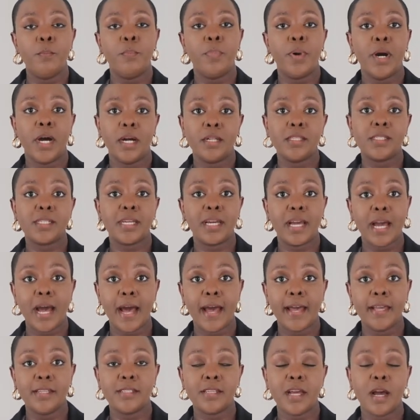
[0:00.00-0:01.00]
But
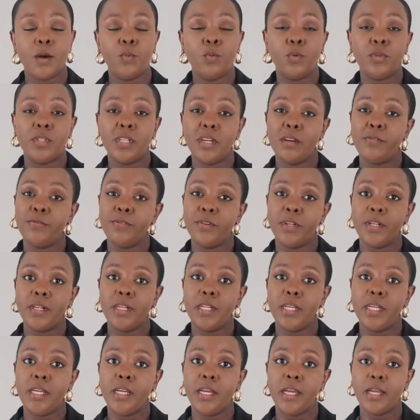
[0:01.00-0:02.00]
guys, I will
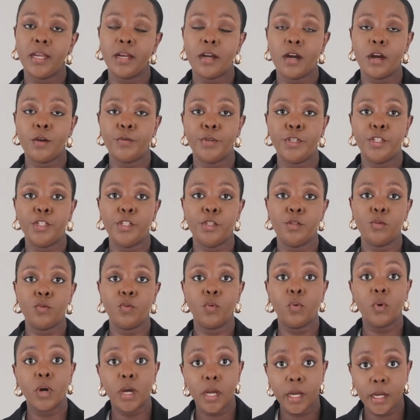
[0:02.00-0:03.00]
definitely encourage
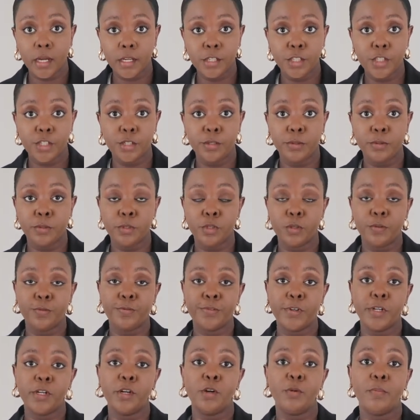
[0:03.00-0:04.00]
you or urge you to
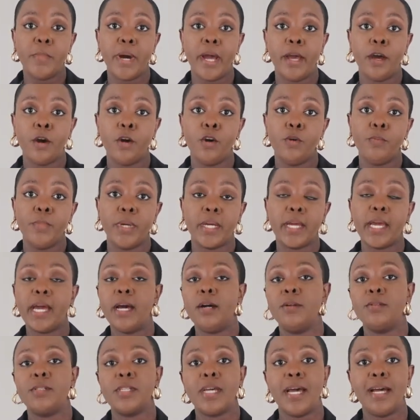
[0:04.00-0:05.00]
follow my home
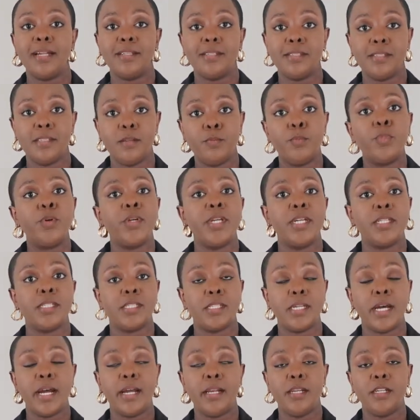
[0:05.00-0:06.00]
account at simple yet
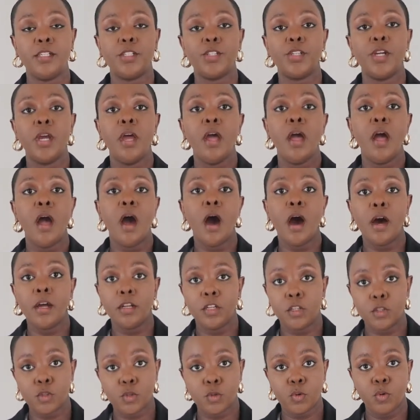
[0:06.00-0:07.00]
stylish_home
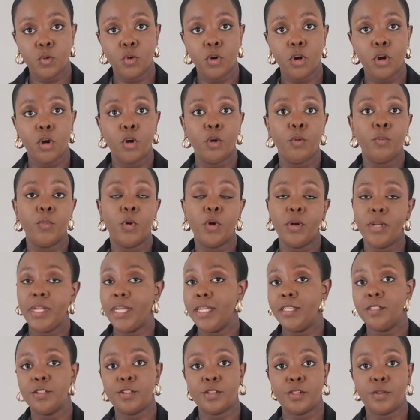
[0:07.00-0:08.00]
on
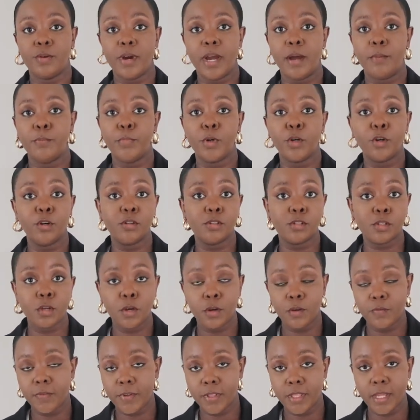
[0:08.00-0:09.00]
Instagram, because
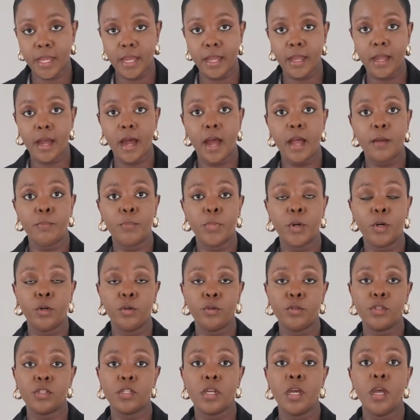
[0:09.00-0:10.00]
over there I
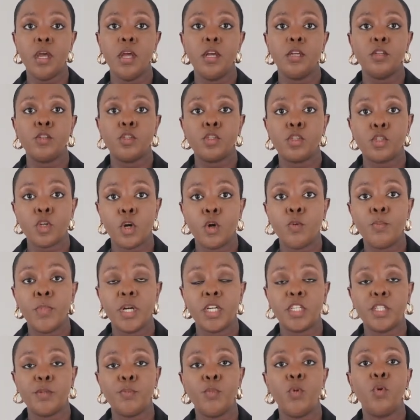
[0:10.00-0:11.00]
post so
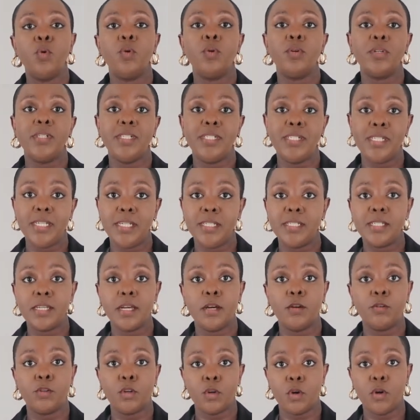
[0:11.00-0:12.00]
much more
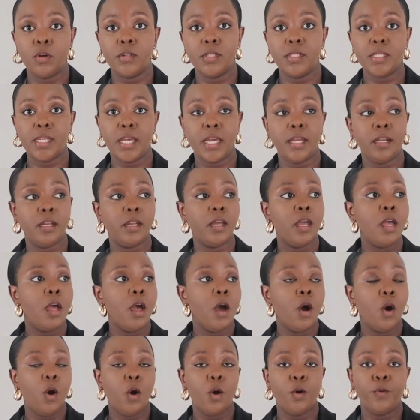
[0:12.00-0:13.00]
detailed content
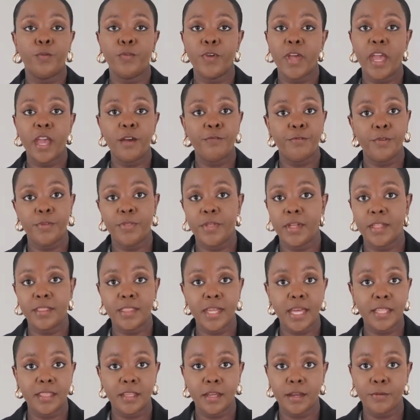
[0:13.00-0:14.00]
of everything
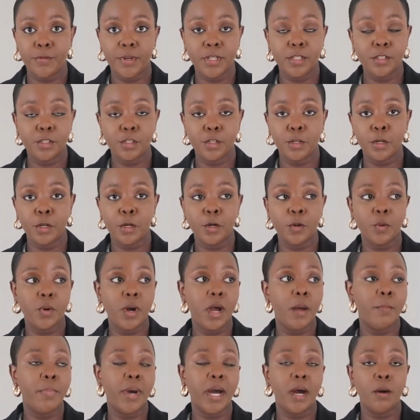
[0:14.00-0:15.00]
that there is to know
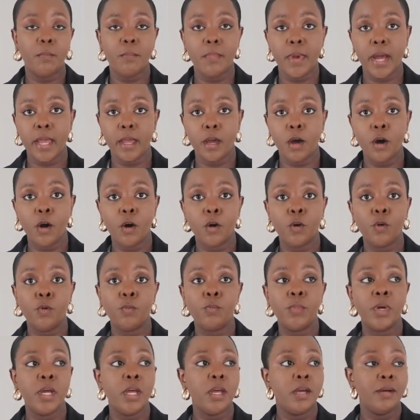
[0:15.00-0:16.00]
about my
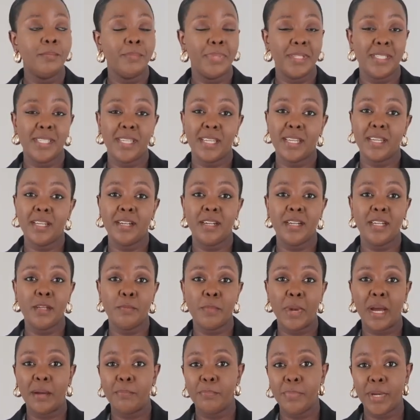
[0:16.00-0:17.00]
home, particularly
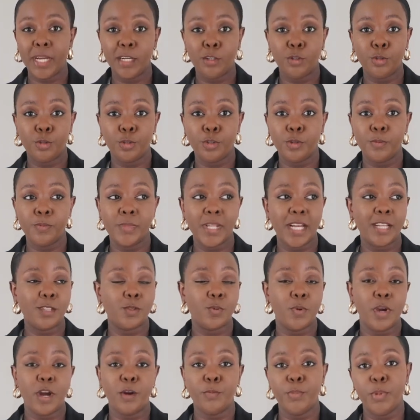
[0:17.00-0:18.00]
my bedroom.
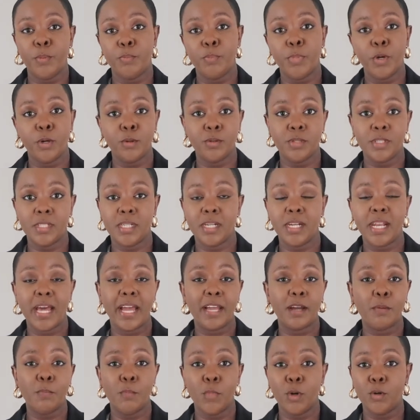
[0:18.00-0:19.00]
That's where I've been posting
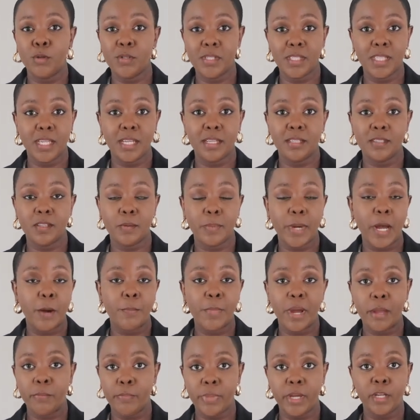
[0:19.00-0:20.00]
like most things about
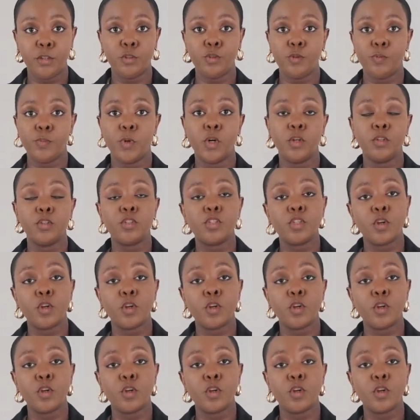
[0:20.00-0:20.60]
my bedroom on.